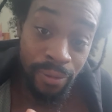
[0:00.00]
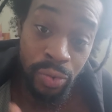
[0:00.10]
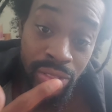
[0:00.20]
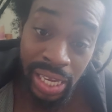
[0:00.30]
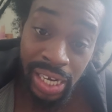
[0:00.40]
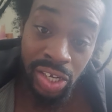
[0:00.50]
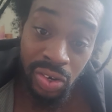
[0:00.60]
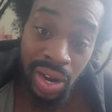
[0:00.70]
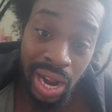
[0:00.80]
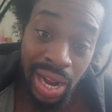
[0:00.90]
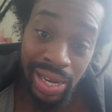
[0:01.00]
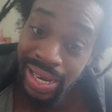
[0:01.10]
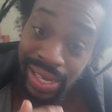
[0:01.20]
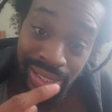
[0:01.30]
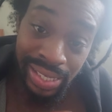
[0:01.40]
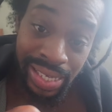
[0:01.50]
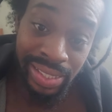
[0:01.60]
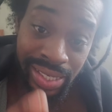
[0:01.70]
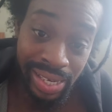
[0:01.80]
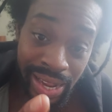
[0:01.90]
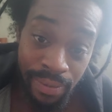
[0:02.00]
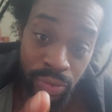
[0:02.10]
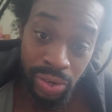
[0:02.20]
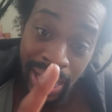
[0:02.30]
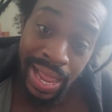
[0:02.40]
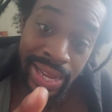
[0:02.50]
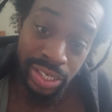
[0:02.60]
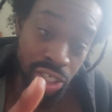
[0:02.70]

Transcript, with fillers: if you think you are, that that's the devil lying